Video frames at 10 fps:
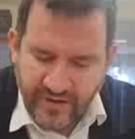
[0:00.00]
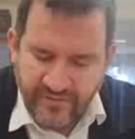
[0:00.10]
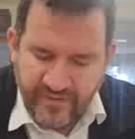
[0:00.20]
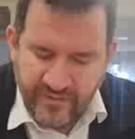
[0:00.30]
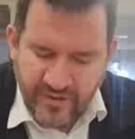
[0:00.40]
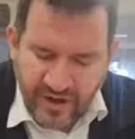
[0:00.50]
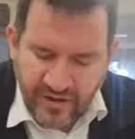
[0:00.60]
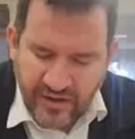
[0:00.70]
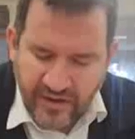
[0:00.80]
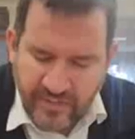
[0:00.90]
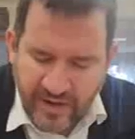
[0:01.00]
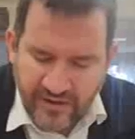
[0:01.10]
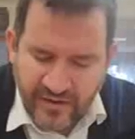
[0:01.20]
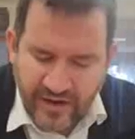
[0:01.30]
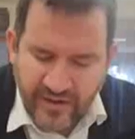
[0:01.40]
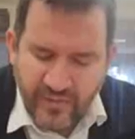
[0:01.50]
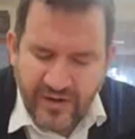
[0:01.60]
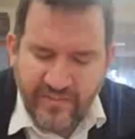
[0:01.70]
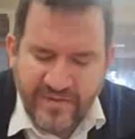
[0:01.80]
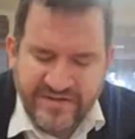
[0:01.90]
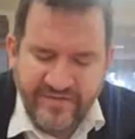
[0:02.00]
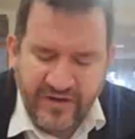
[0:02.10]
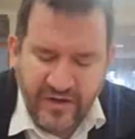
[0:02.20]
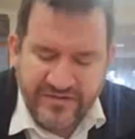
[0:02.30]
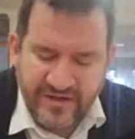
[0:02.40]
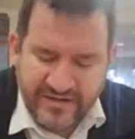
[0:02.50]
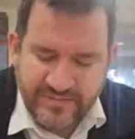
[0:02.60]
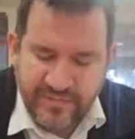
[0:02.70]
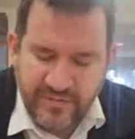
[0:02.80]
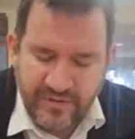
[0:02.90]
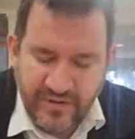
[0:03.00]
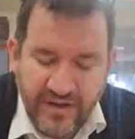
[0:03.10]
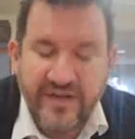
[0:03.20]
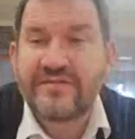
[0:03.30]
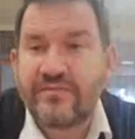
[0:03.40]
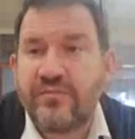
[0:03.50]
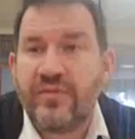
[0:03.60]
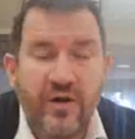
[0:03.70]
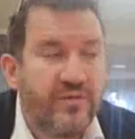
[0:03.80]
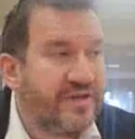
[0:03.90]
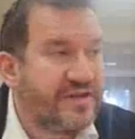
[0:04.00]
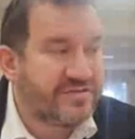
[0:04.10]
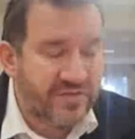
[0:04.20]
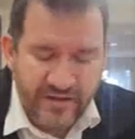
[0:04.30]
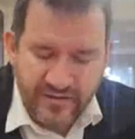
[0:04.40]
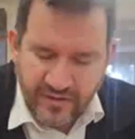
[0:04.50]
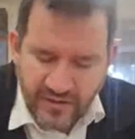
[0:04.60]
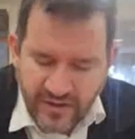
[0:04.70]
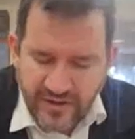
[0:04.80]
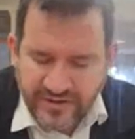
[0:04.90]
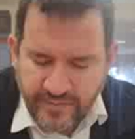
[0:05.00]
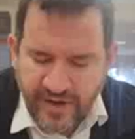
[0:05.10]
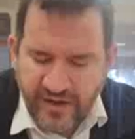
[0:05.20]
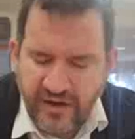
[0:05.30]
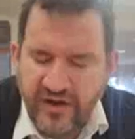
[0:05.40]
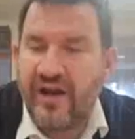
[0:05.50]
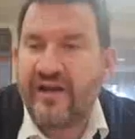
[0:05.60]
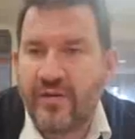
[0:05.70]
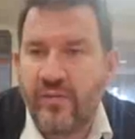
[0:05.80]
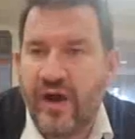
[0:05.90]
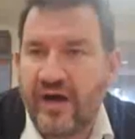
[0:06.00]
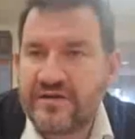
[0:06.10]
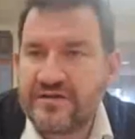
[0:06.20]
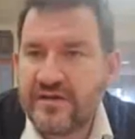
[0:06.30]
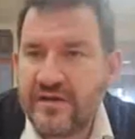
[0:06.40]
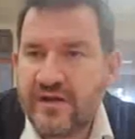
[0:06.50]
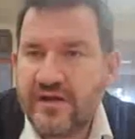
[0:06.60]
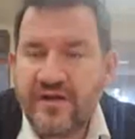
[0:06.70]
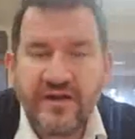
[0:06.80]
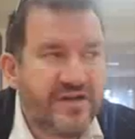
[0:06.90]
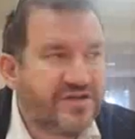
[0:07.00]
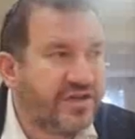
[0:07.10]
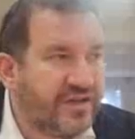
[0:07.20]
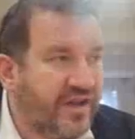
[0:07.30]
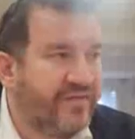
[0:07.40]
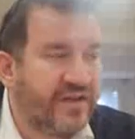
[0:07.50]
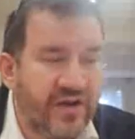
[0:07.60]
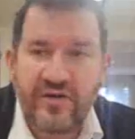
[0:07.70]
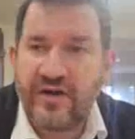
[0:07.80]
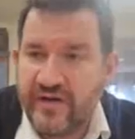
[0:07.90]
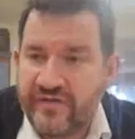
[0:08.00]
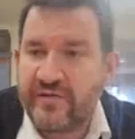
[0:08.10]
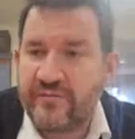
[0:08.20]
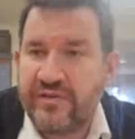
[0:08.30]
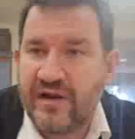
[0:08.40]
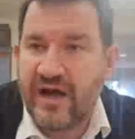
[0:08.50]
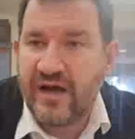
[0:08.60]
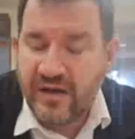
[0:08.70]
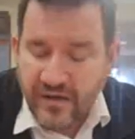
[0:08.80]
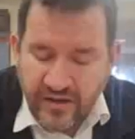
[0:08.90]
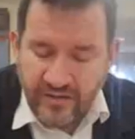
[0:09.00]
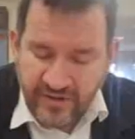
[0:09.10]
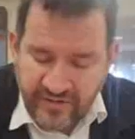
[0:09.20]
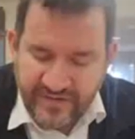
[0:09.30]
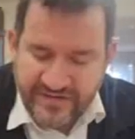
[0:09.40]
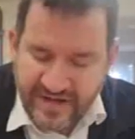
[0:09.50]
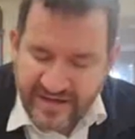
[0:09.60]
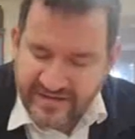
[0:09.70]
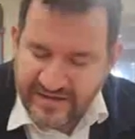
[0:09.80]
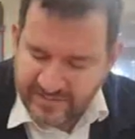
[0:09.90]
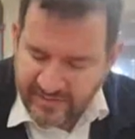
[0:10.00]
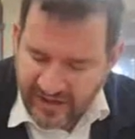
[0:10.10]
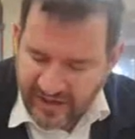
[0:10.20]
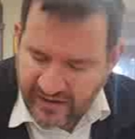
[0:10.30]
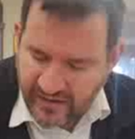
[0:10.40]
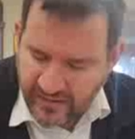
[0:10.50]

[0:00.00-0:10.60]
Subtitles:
What happens if he goes to his own district? So Palcha Kailet, it works. He should leave to go to a different plach, but if he stays in his plach,